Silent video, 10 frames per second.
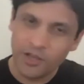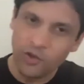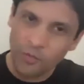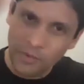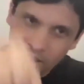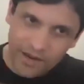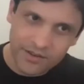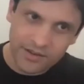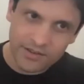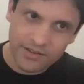You plant
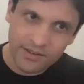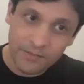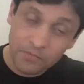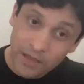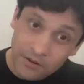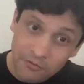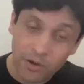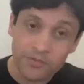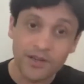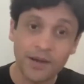it, and
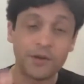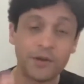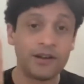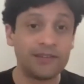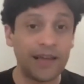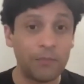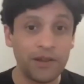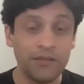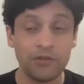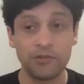from it comes out a little
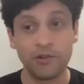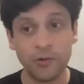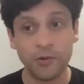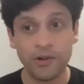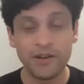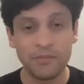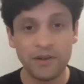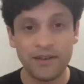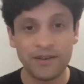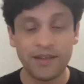sapling, which is also whole and
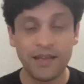complete,